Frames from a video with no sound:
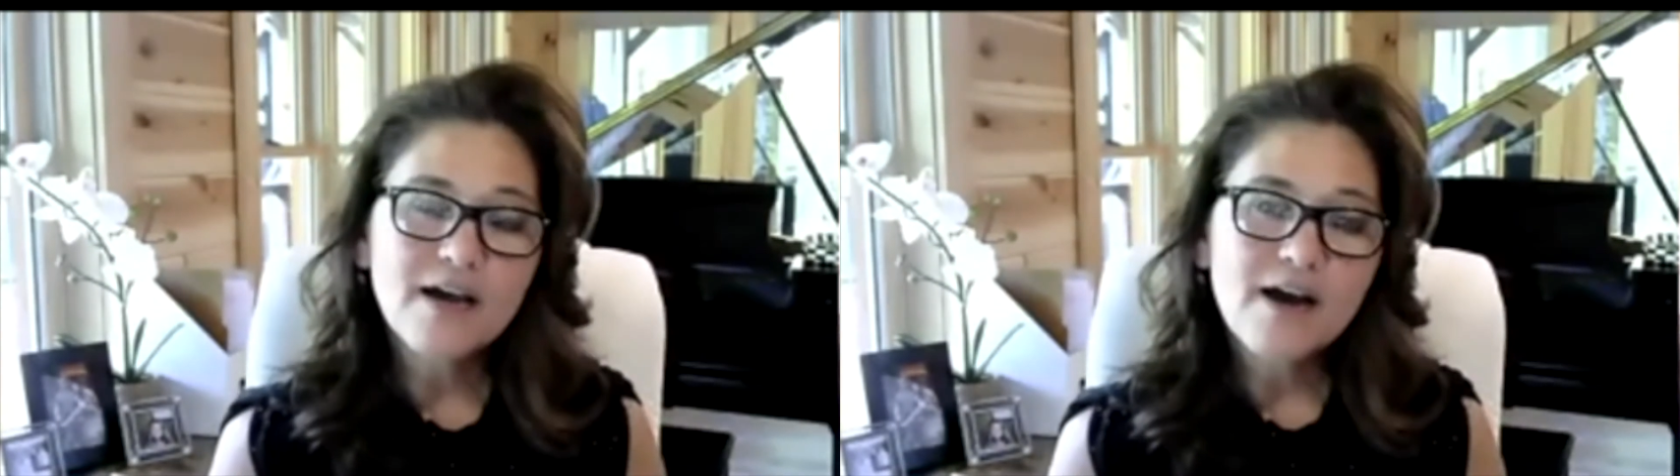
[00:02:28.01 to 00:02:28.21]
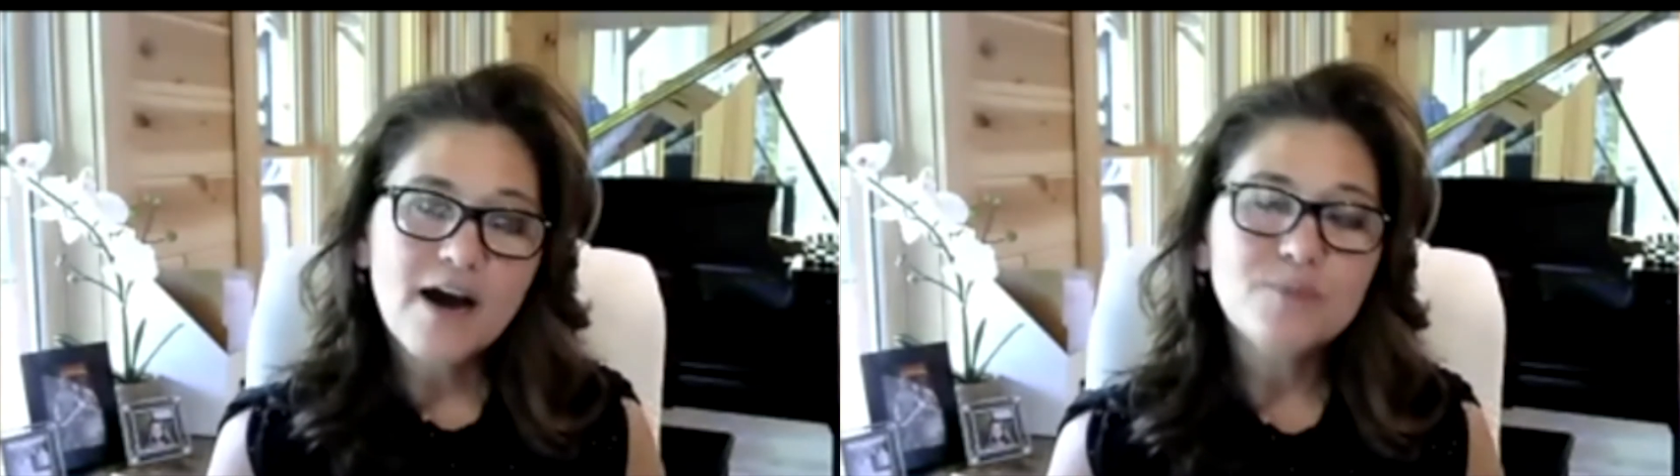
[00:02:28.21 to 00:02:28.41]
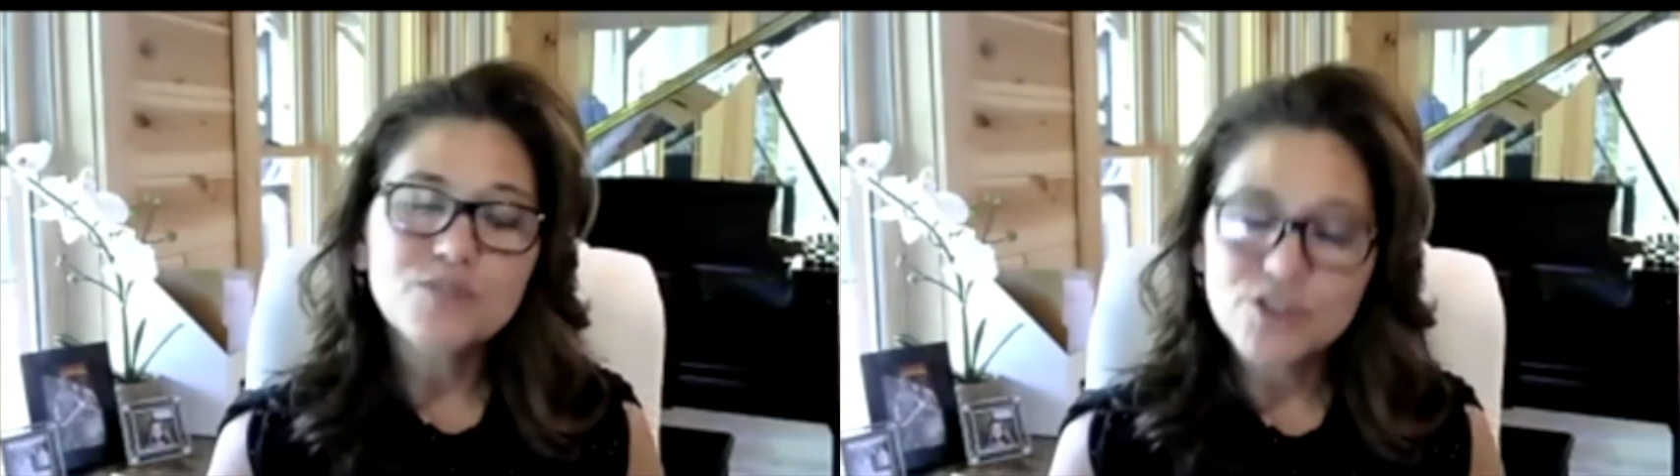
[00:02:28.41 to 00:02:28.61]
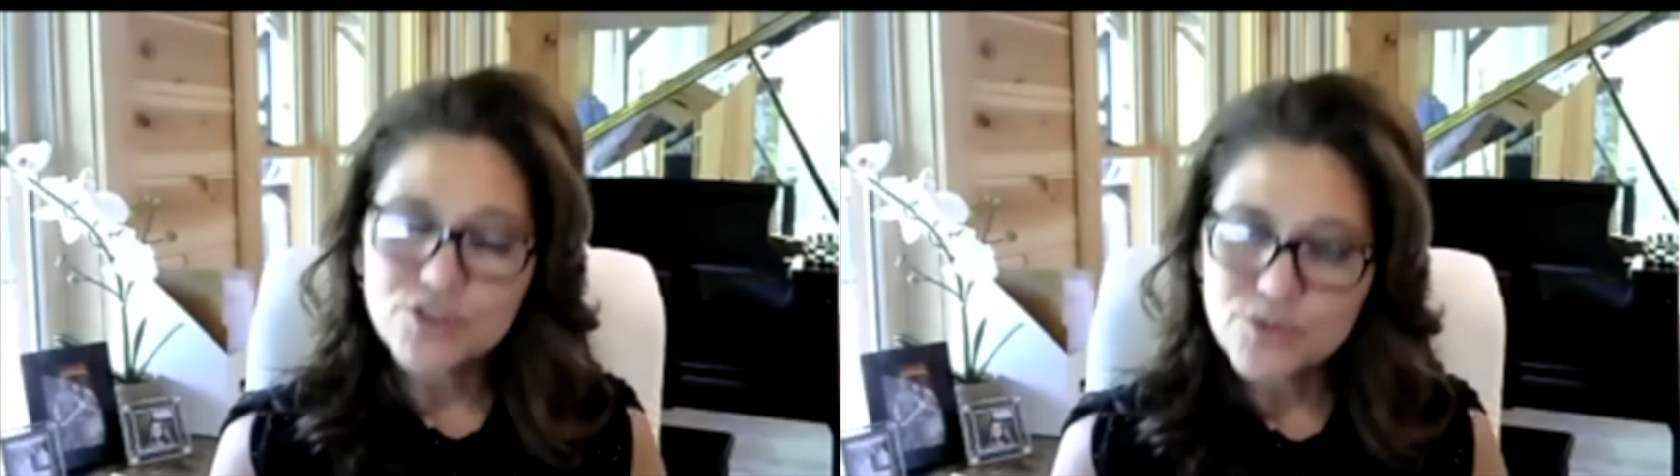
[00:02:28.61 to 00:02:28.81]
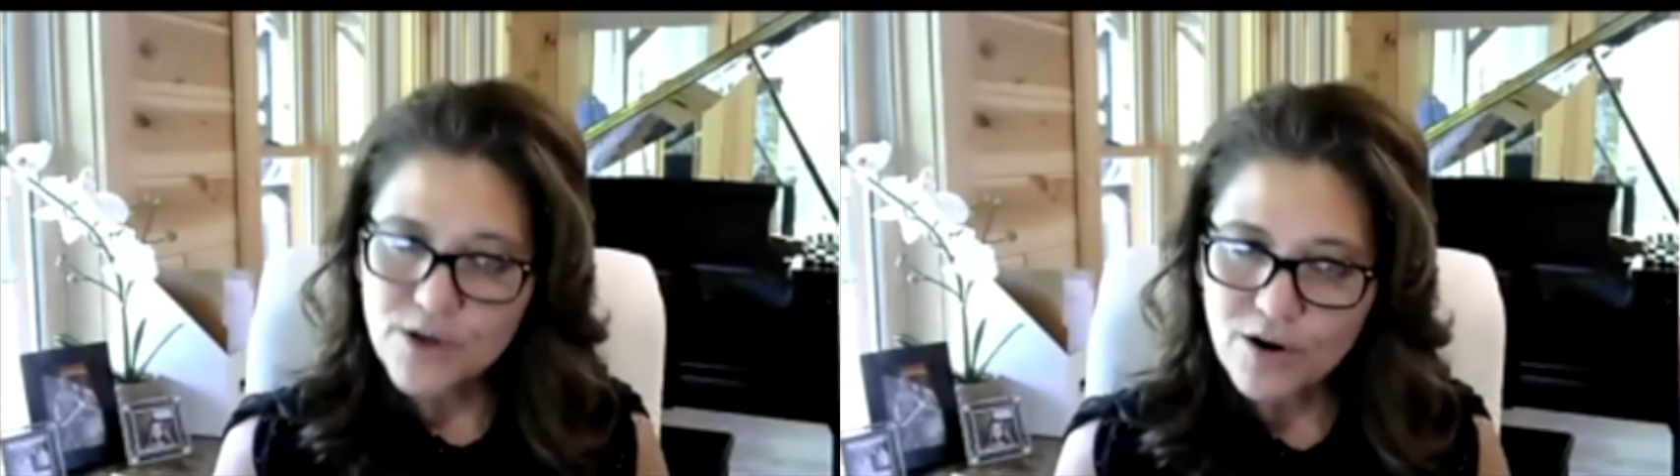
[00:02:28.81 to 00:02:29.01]
um, Sheltering
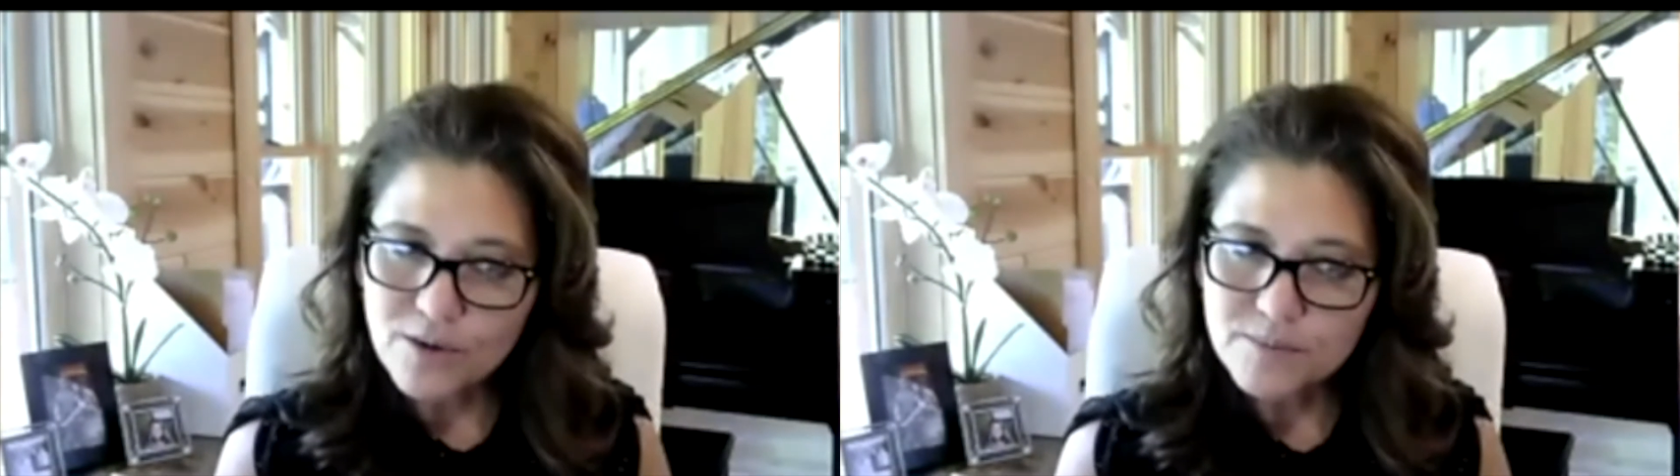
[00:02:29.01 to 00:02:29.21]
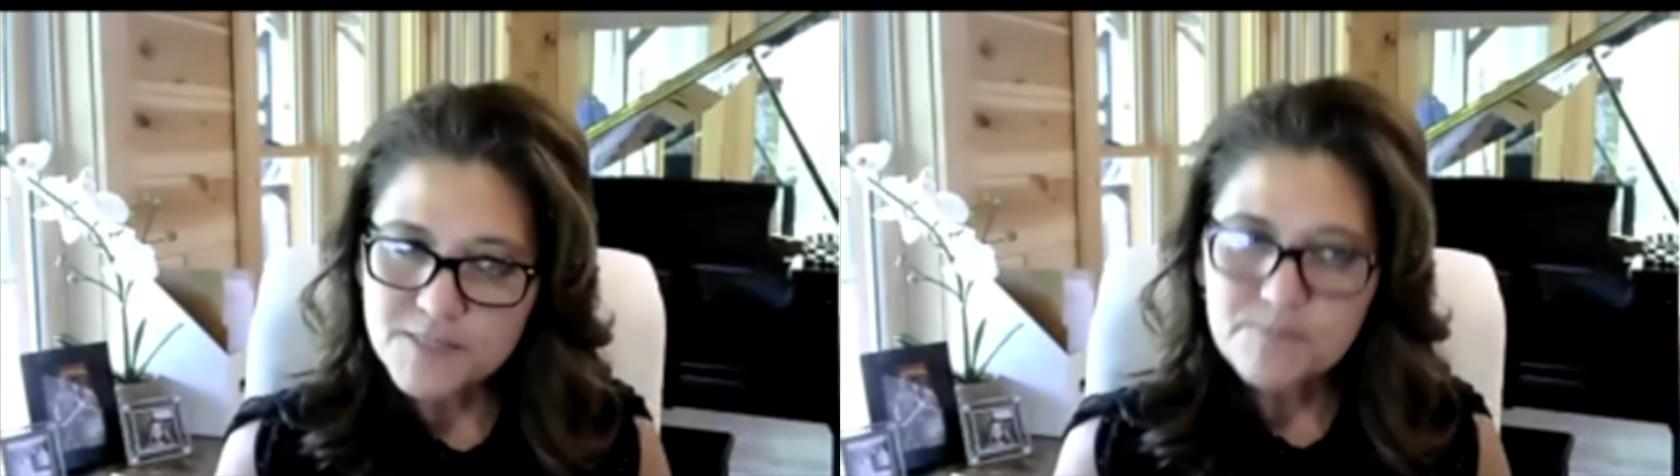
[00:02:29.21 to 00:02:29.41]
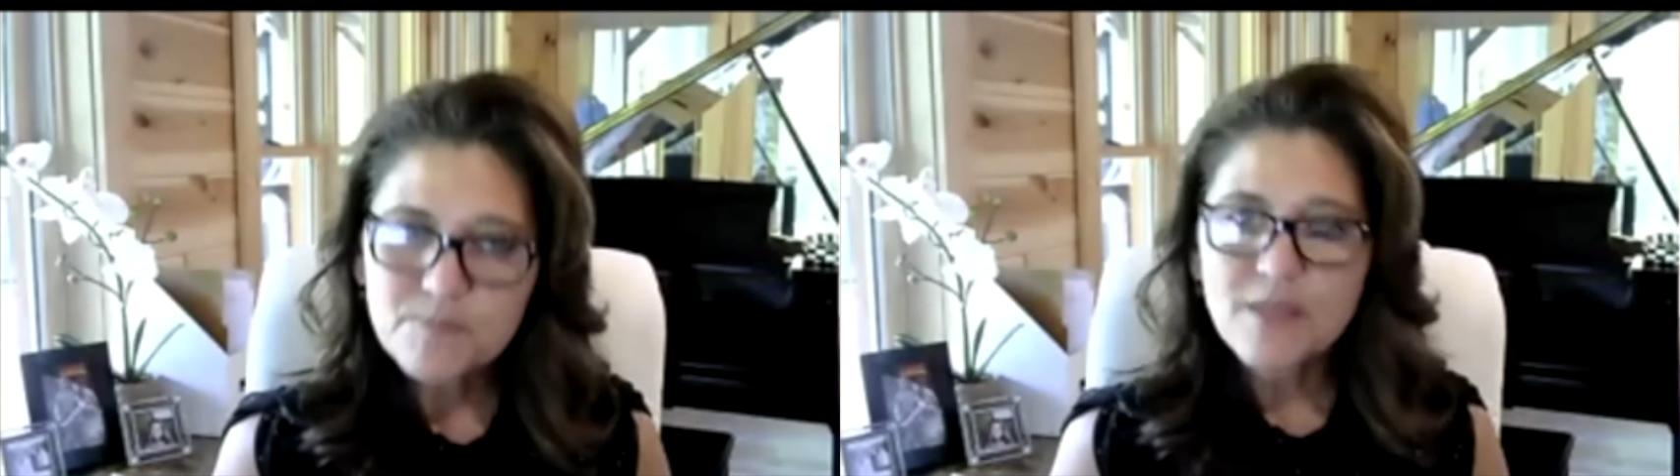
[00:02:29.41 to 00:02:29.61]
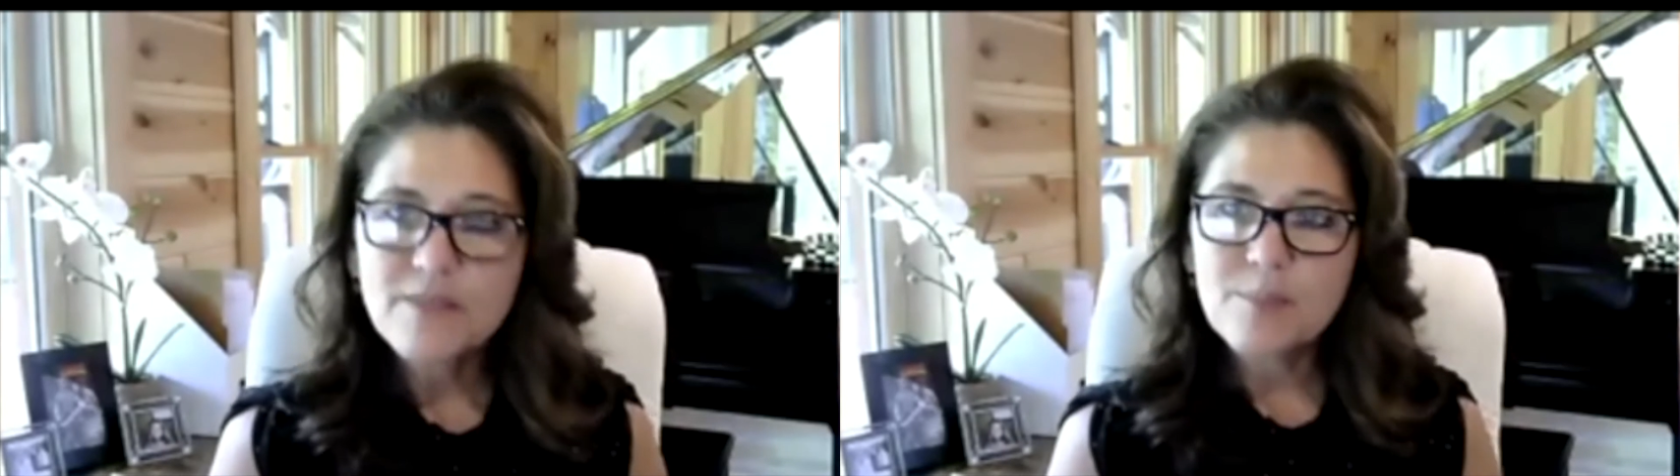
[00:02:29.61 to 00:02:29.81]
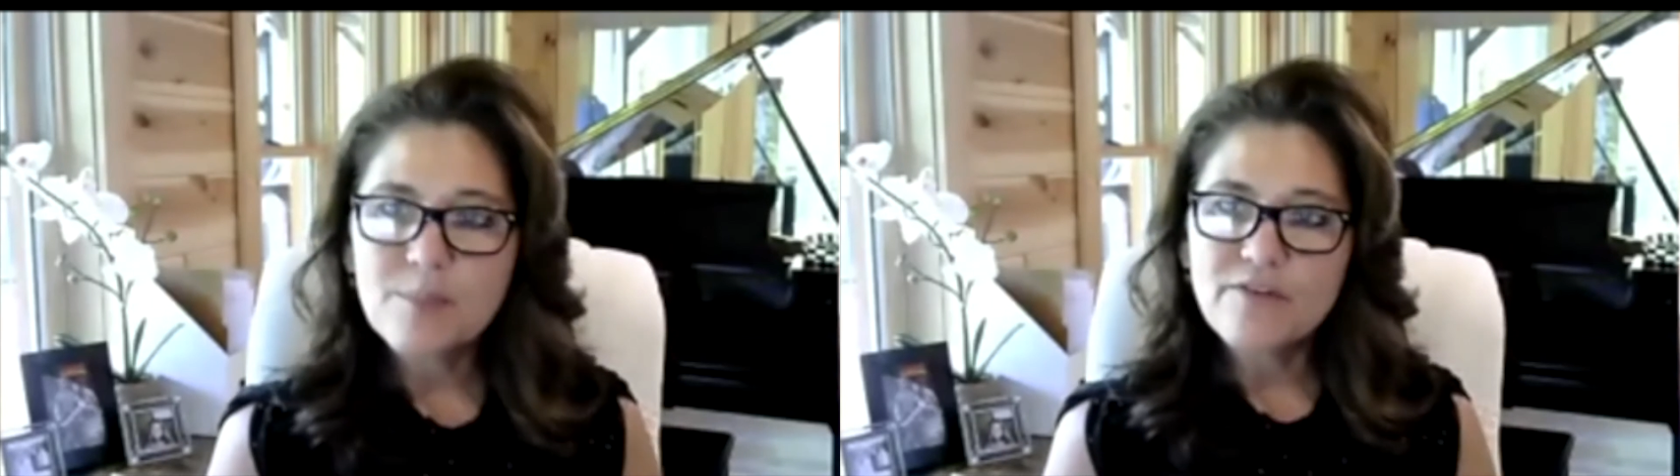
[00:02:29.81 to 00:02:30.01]
Arms that
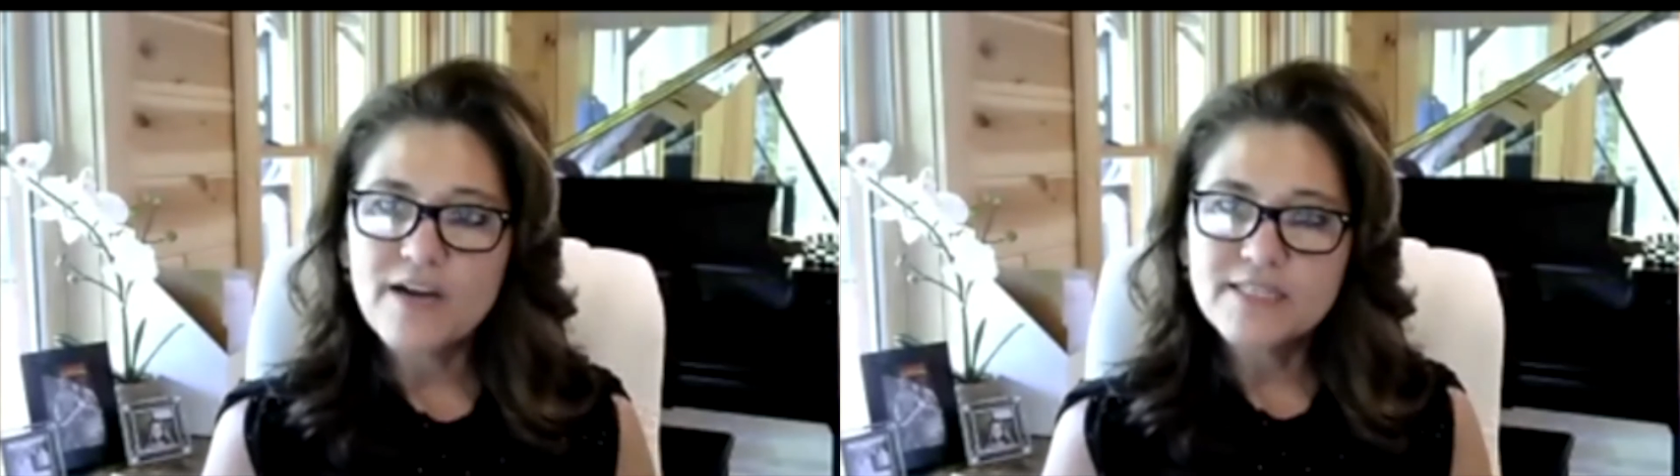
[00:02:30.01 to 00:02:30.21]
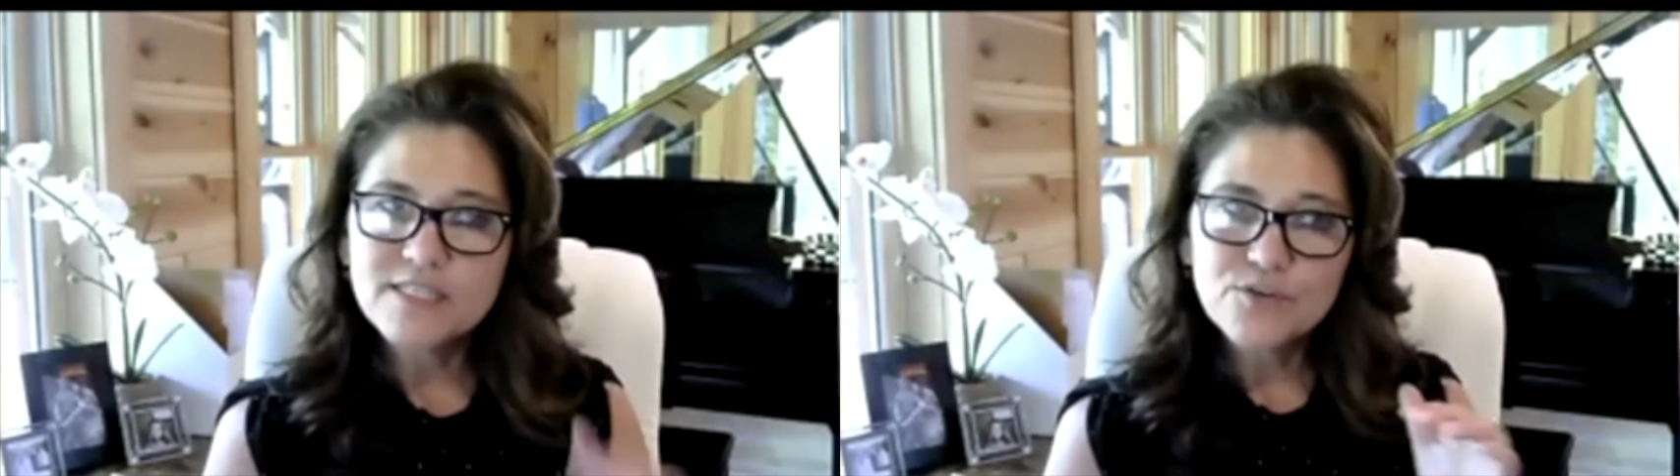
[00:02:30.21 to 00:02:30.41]
provides